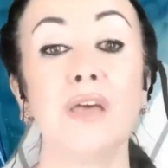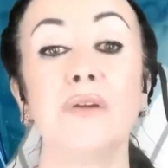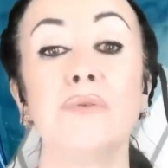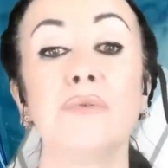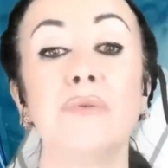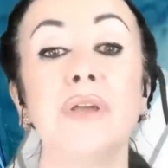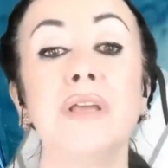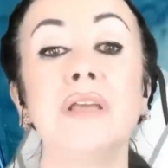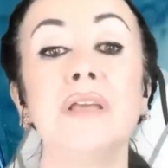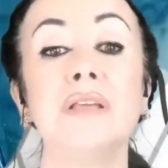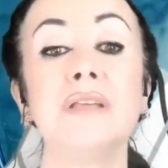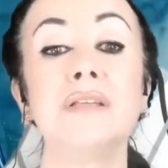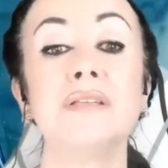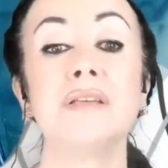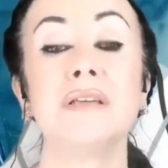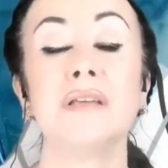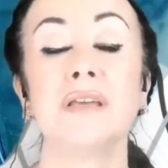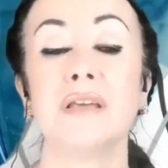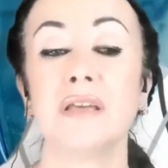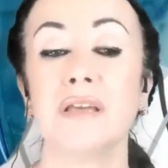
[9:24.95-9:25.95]
Read
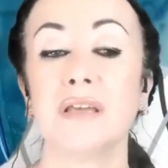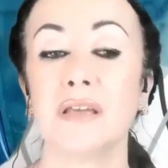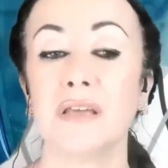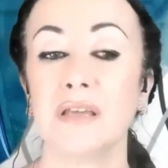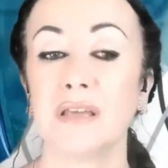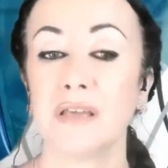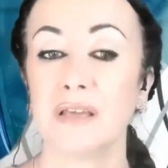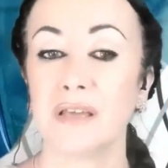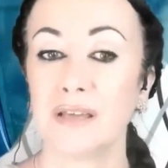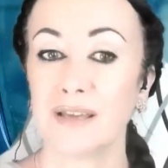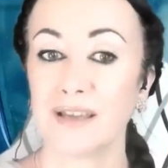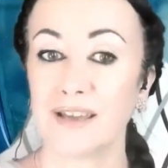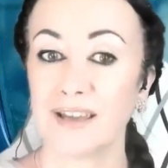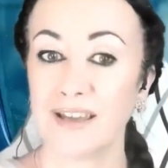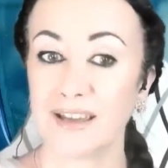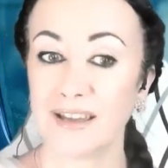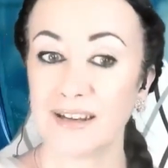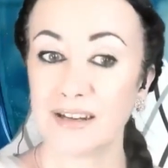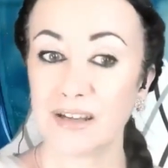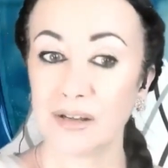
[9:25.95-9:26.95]

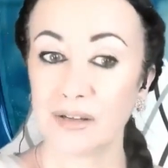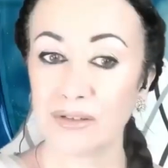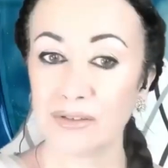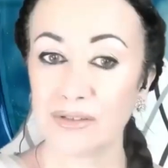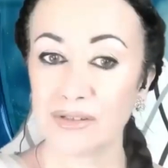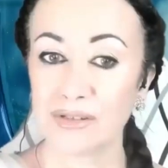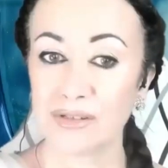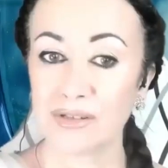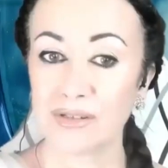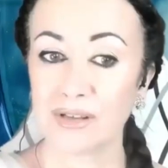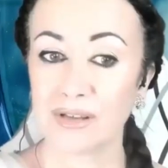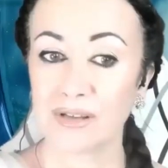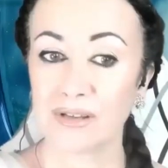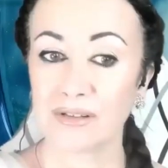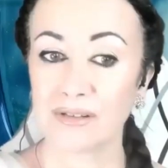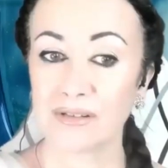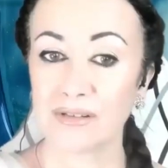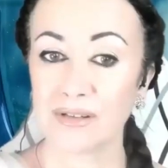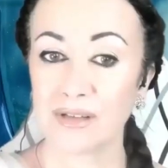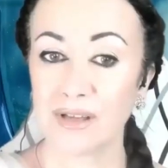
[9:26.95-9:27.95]
and
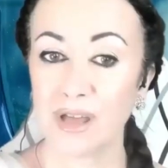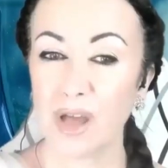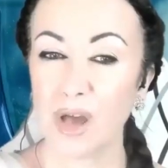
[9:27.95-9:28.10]
understand